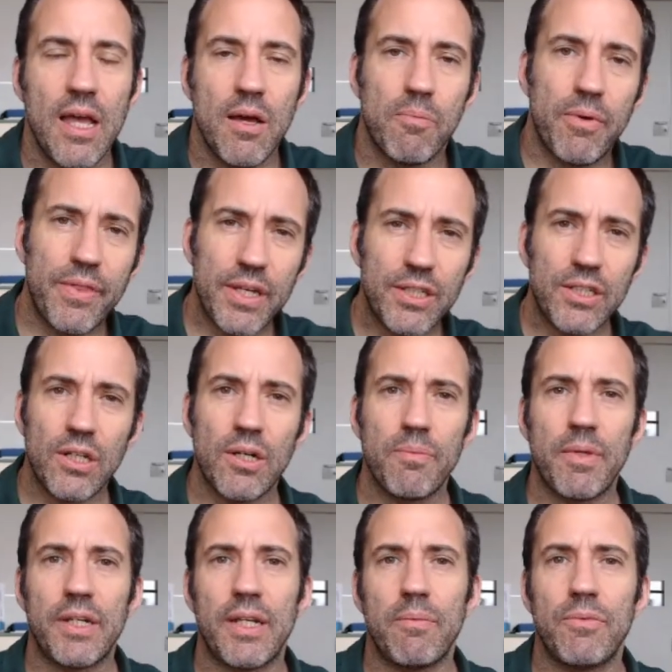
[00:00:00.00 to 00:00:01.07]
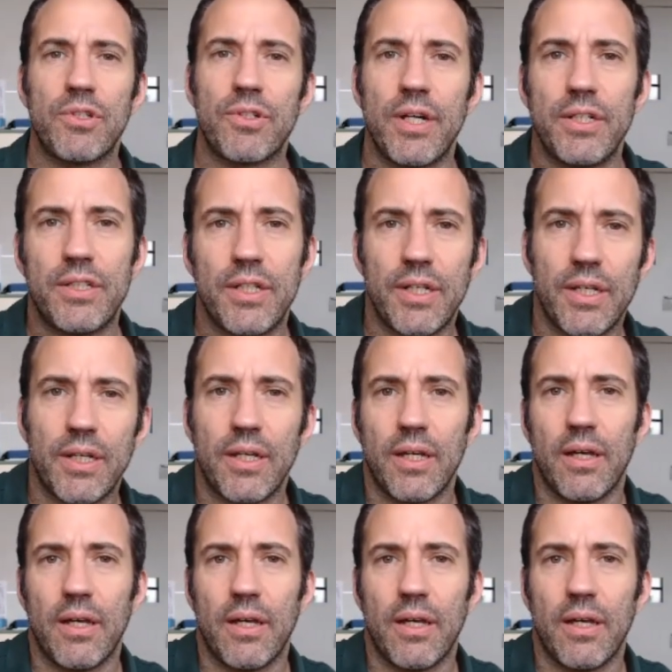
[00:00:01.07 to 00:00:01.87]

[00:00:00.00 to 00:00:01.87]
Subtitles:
but this time they're demonstrating,